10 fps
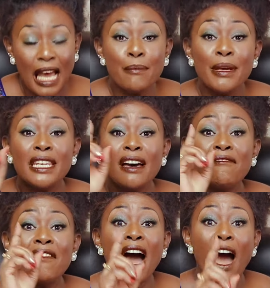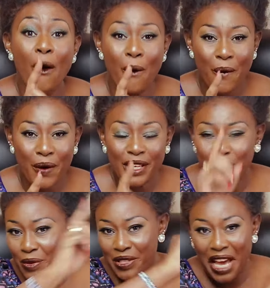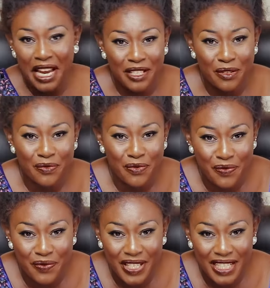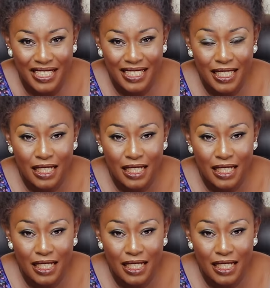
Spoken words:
I made a vow. It was hard to fulfill.